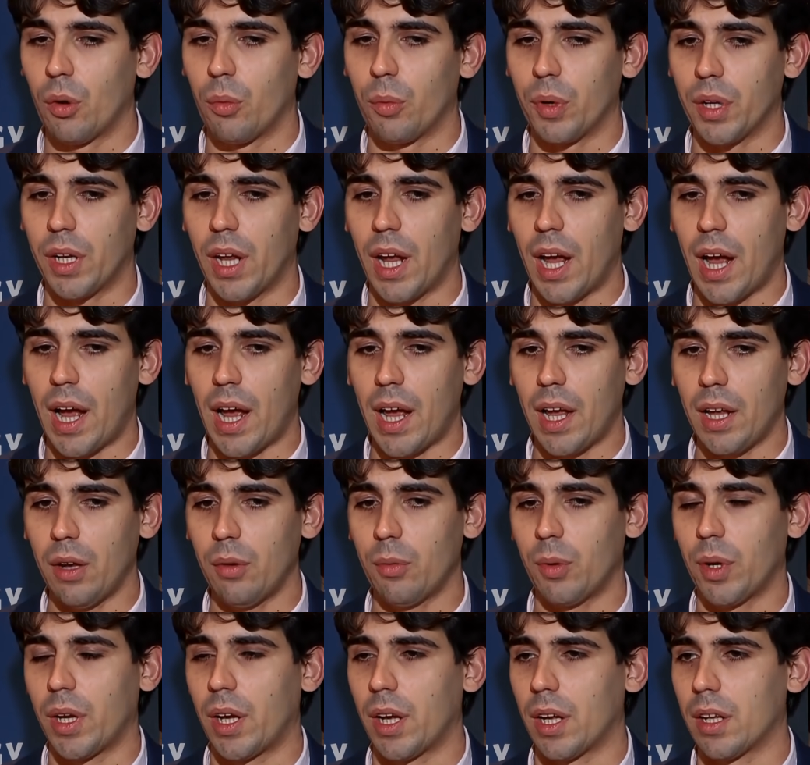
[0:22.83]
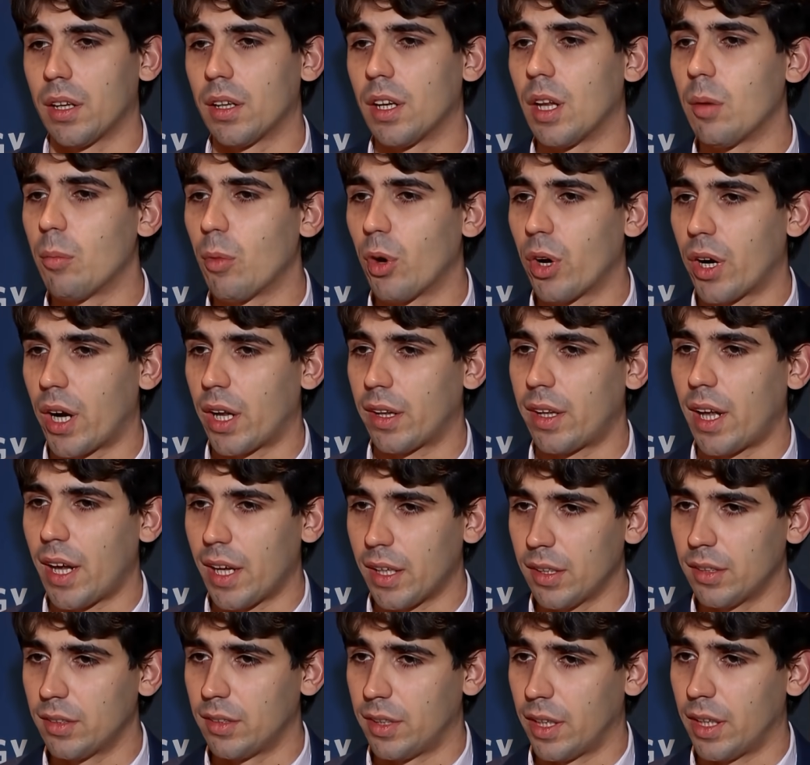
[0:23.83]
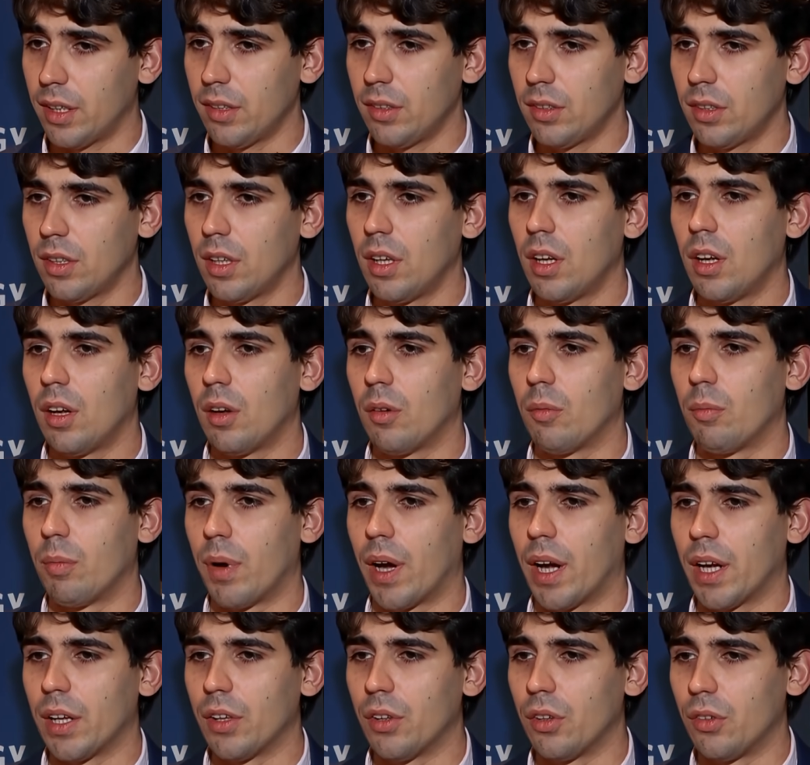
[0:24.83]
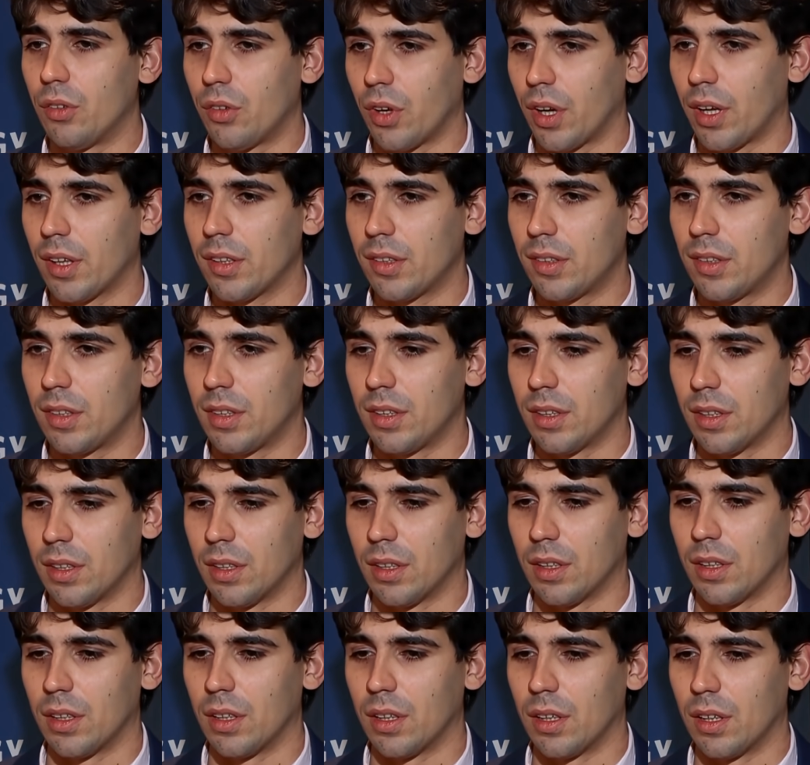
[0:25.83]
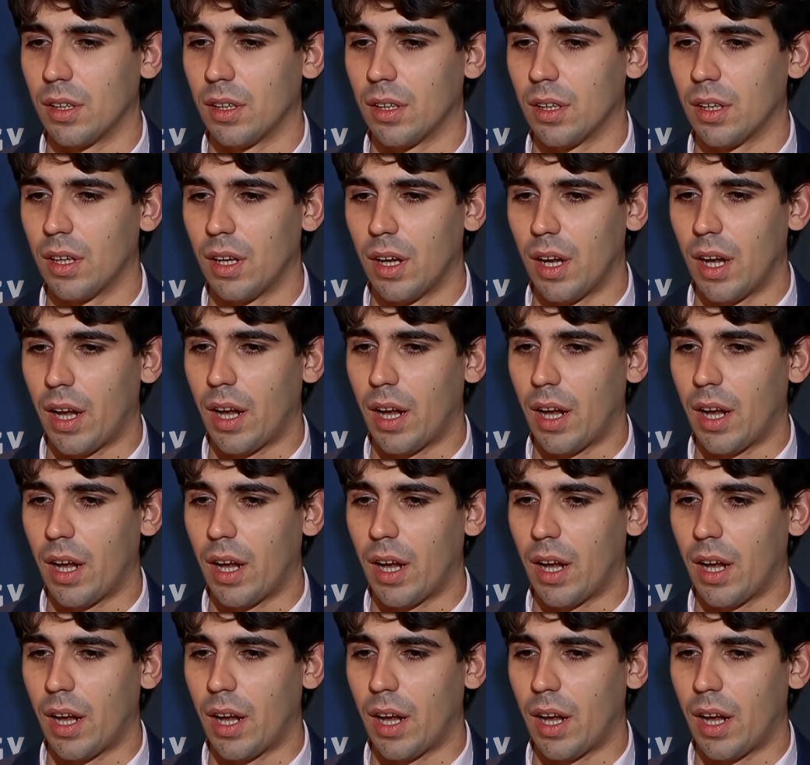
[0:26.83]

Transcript: With AI, we can democratize this by just uh,